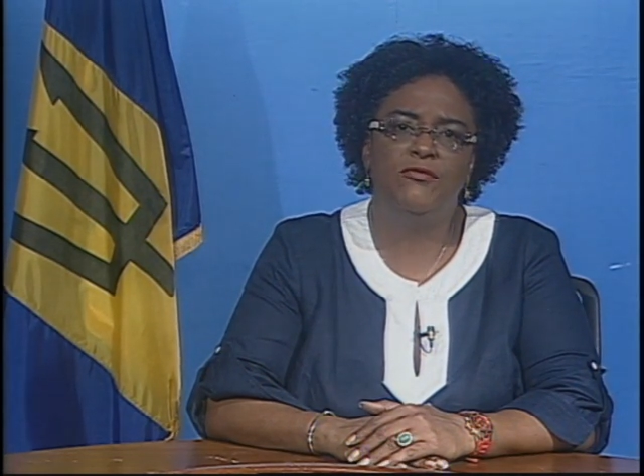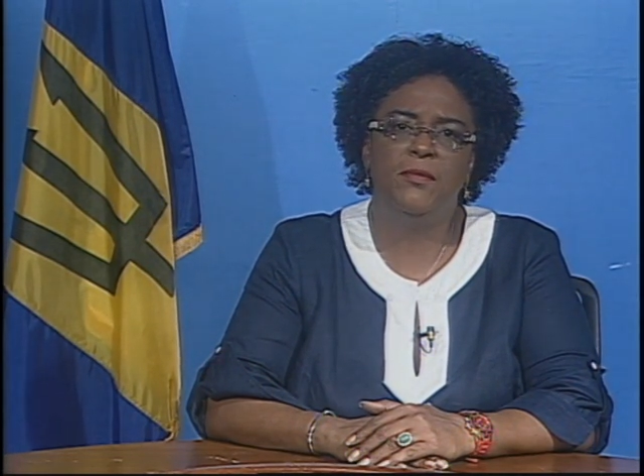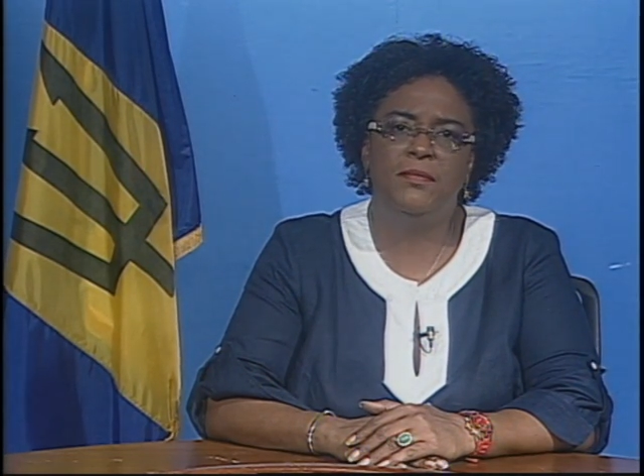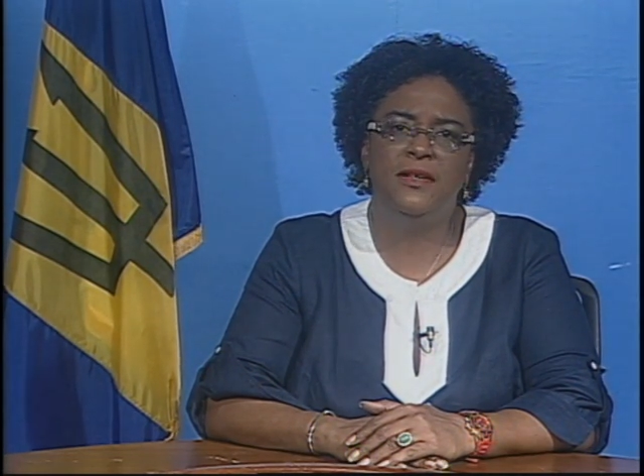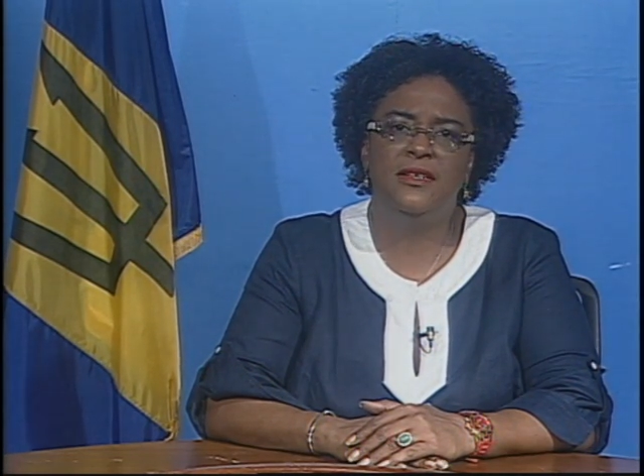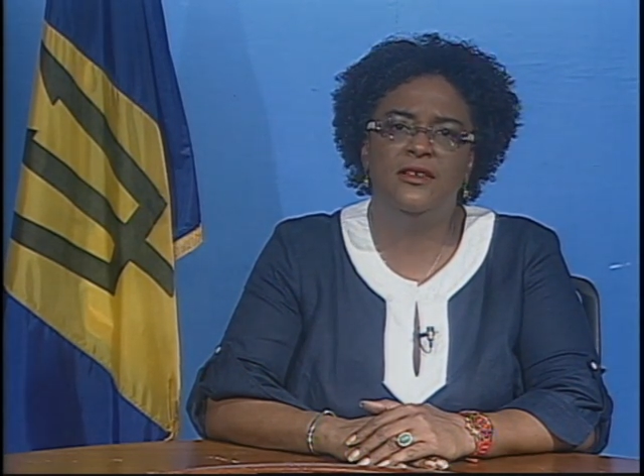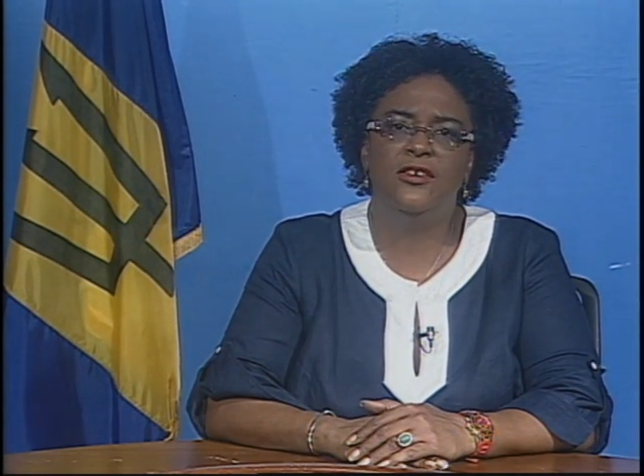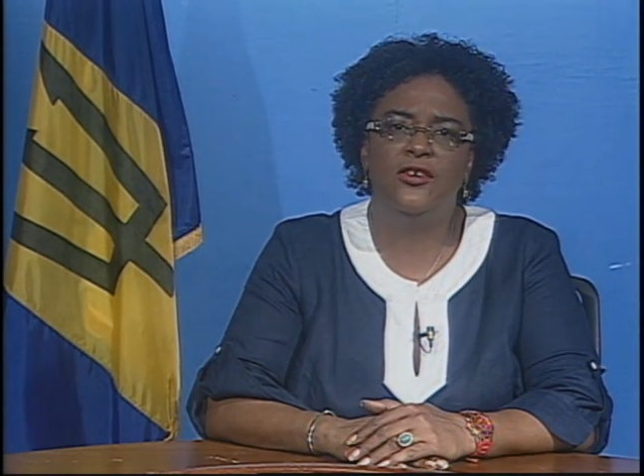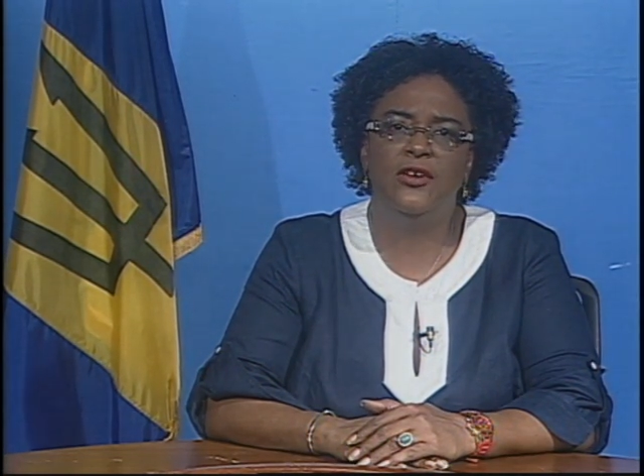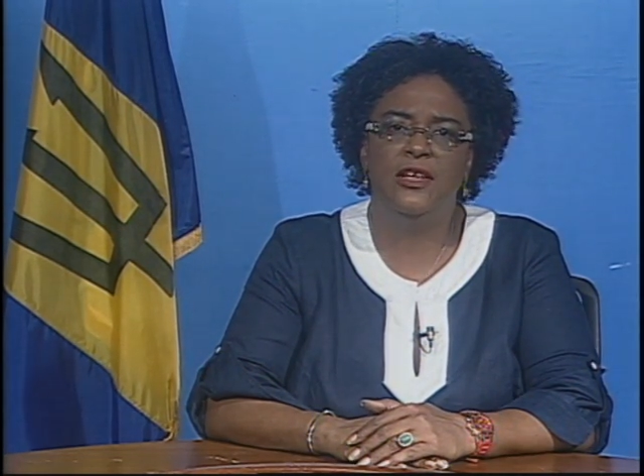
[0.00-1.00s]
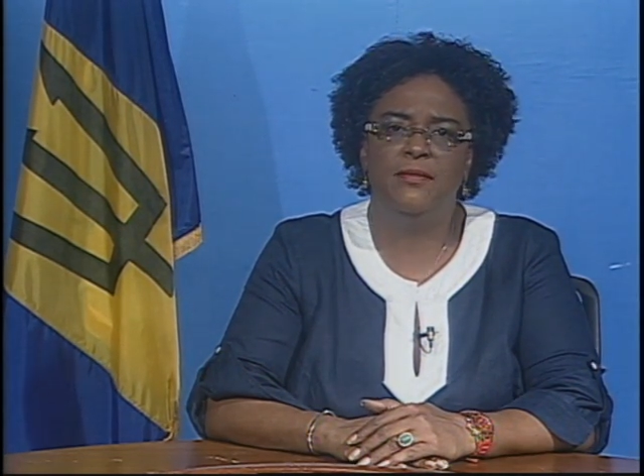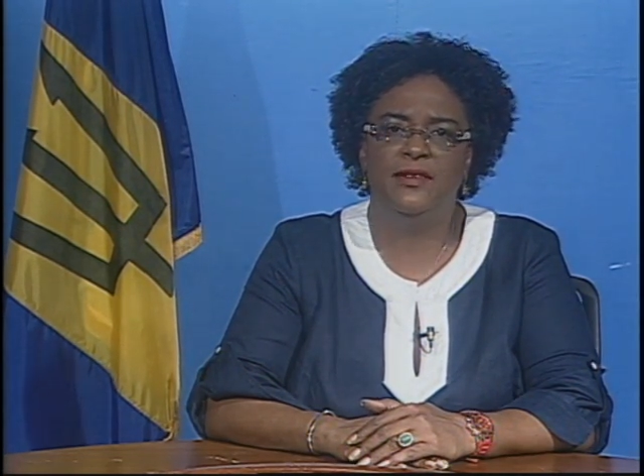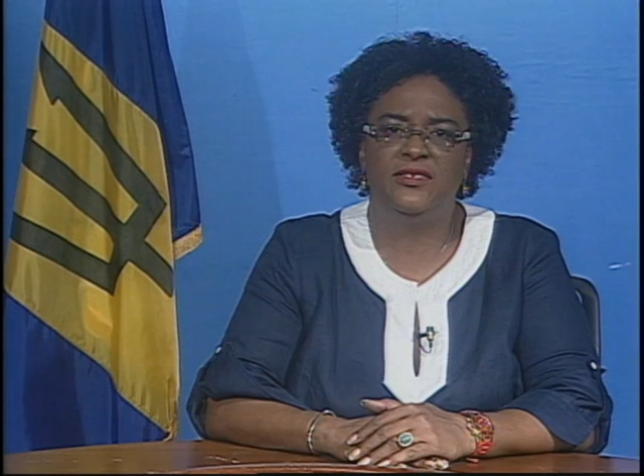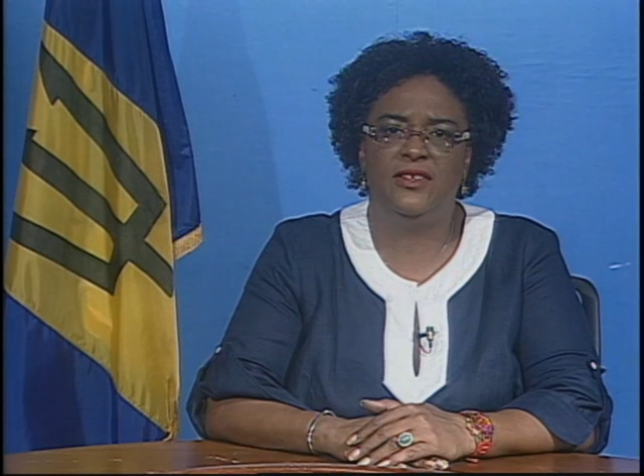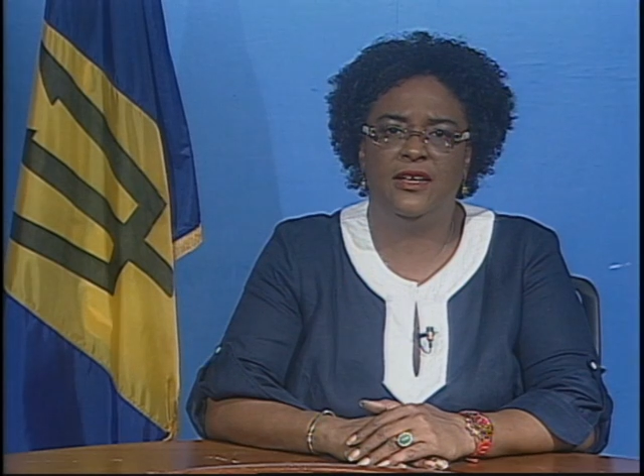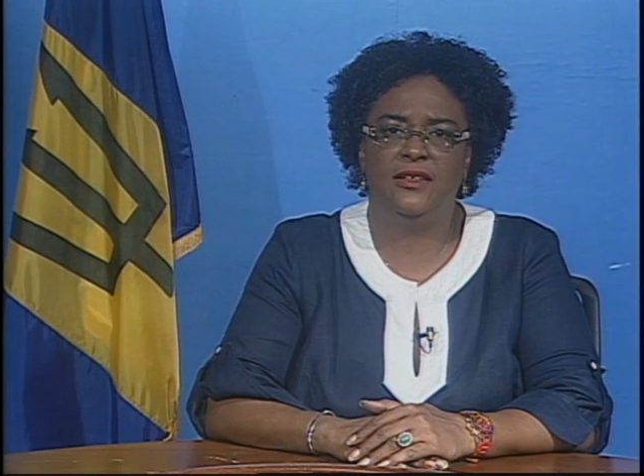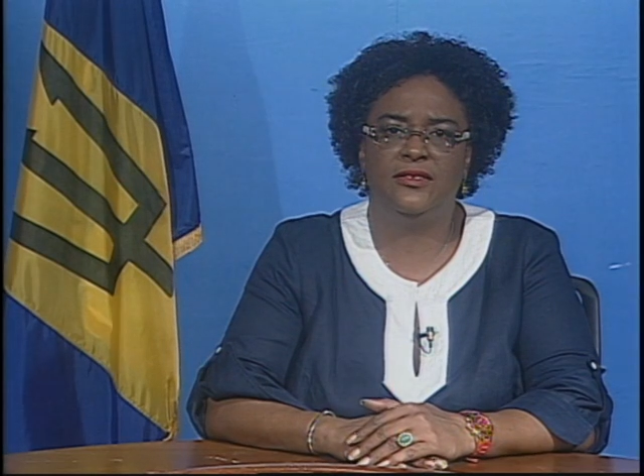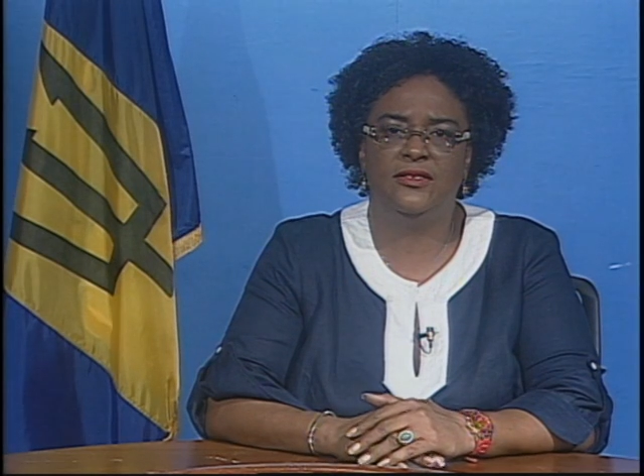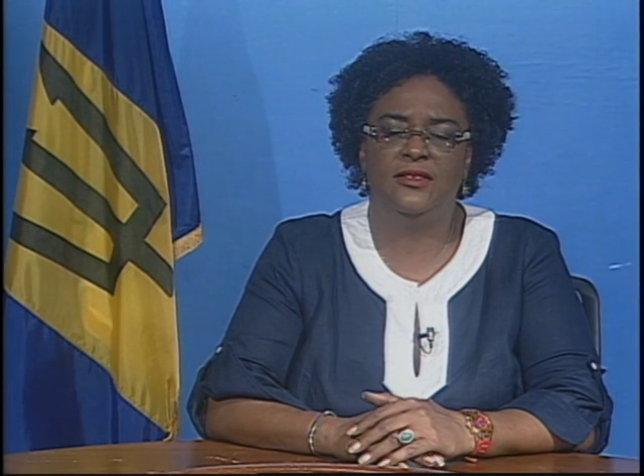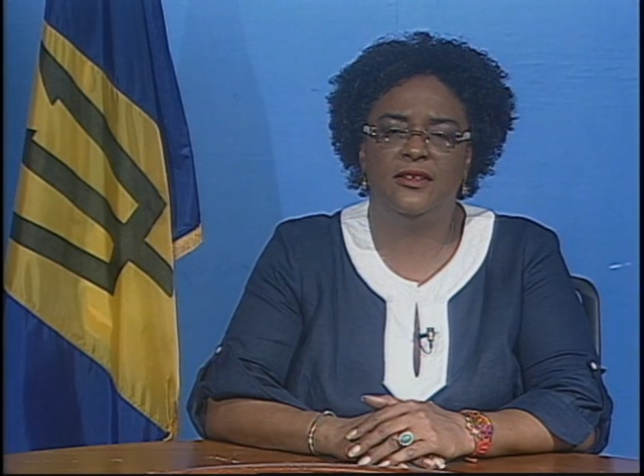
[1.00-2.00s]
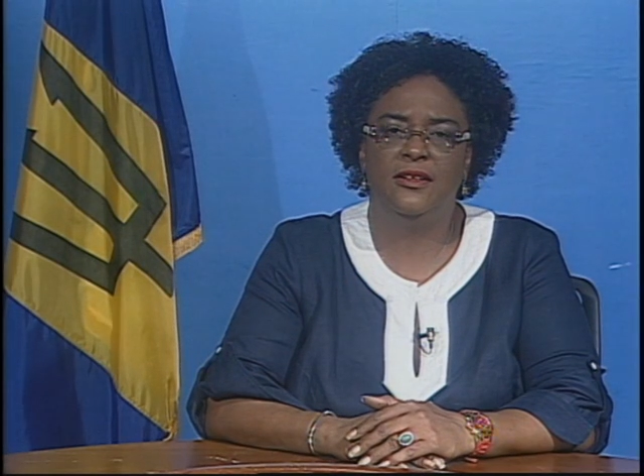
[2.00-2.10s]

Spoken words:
repeating earlier mistakes.